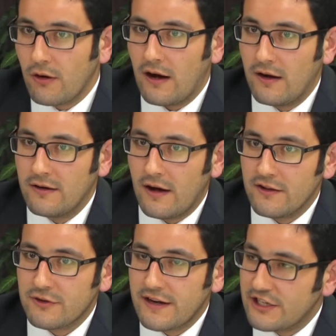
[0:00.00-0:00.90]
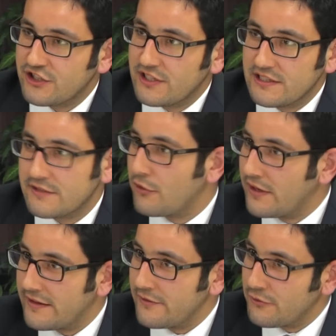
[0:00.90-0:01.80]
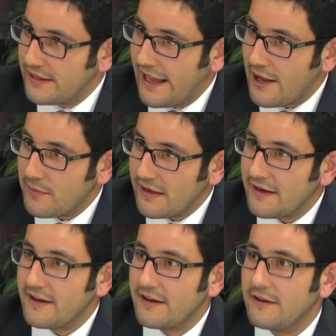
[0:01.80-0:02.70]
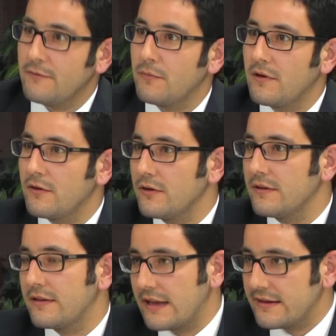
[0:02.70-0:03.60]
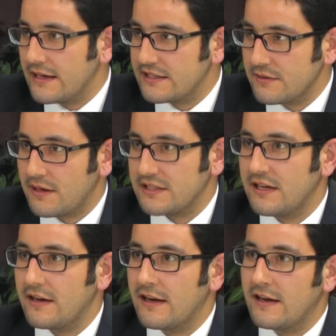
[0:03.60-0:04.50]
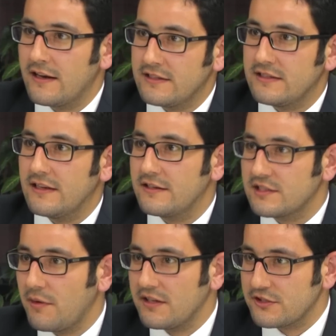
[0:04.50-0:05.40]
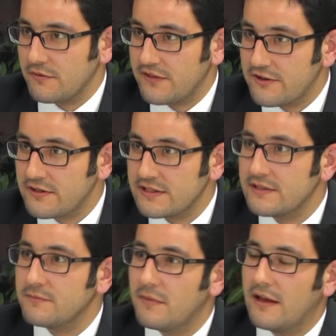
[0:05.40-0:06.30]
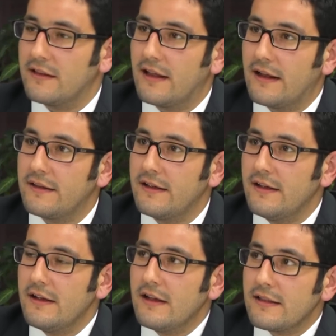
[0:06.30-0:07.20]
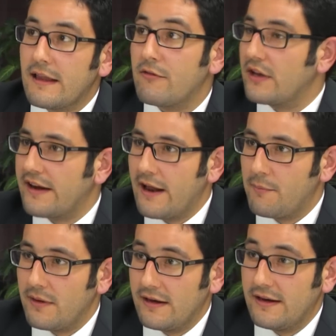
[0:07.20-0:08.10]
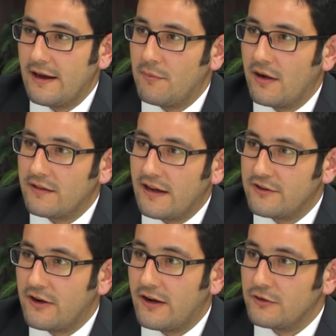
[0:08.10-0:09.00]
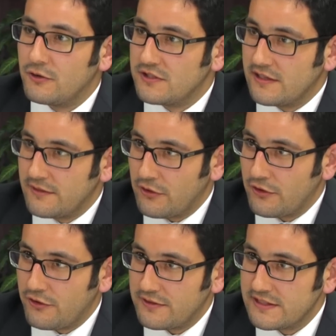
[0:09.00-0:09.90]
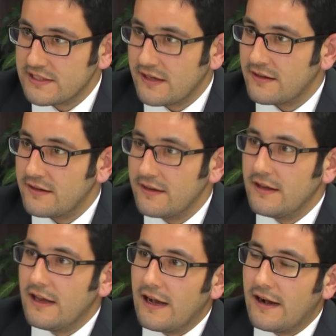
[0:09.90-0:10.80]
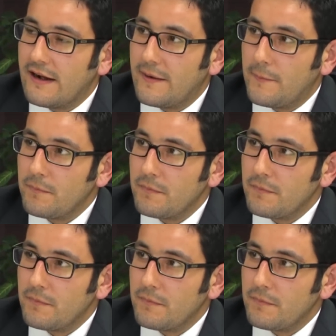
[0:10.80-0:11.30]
ultra-nationalists were not really happy. They see Barzani as the sponsor of terrorism, and then they were not happy about Erdogan using the word Kurdistan. But